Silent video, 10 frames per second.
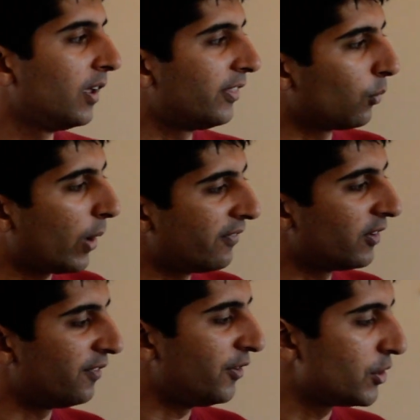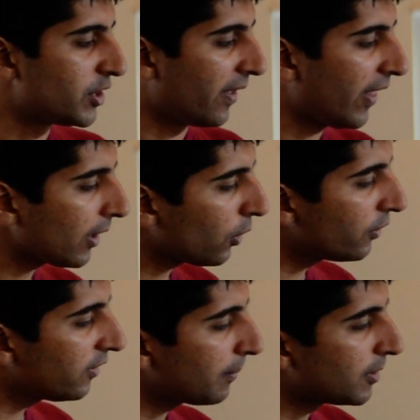than wait for the future. And that
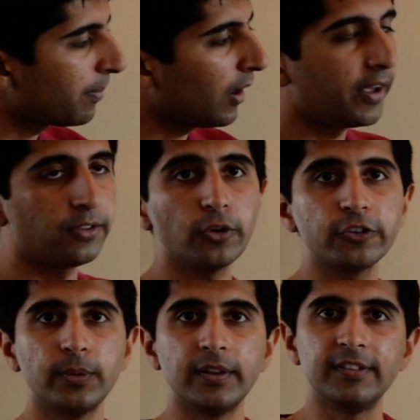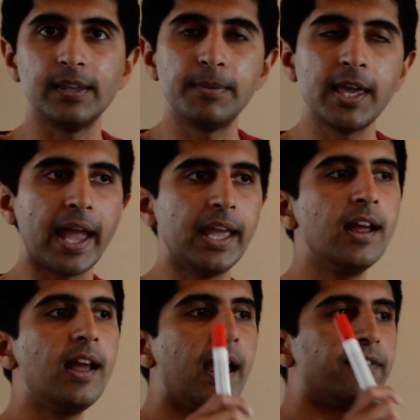concept applies also in a CBA.
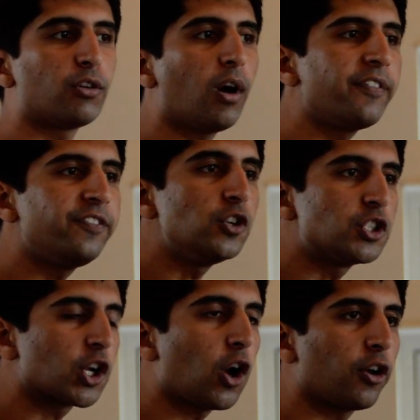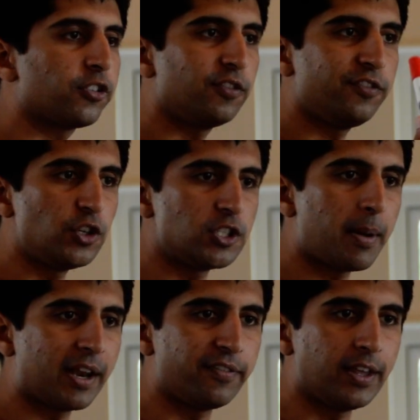If there are future costs and future
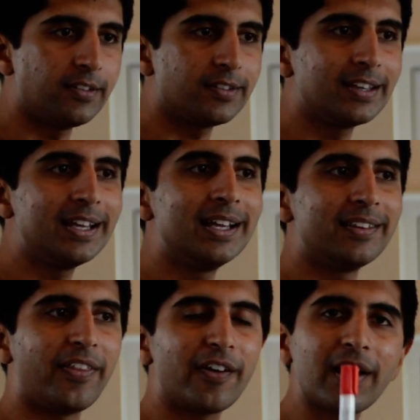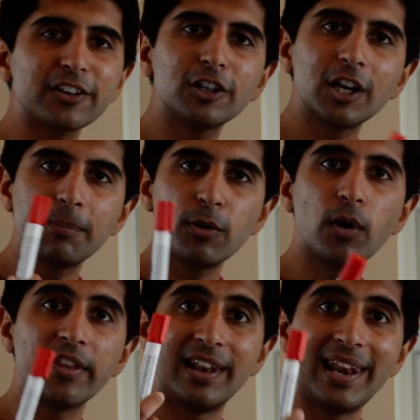benefits, then they're actually going to be
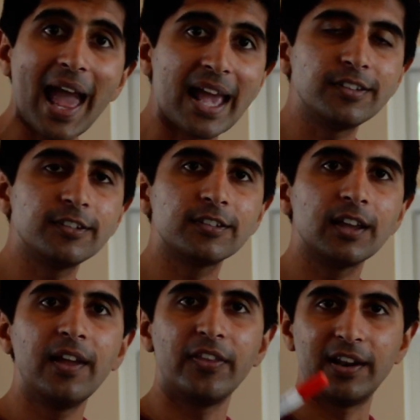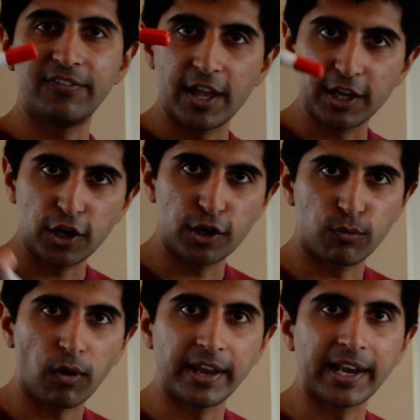worth less than if they occurred
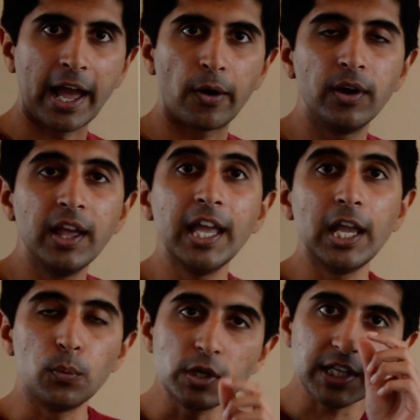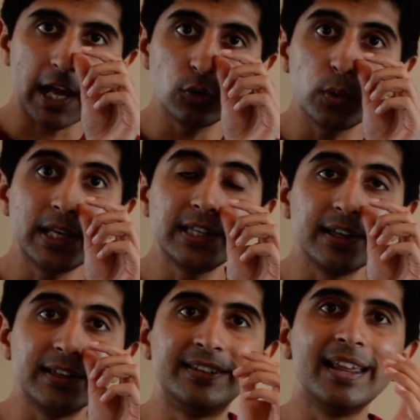right now. In which case, we need
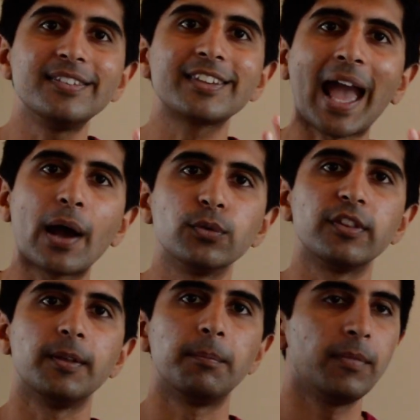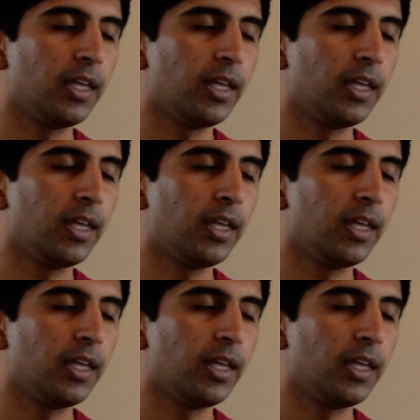to discount them.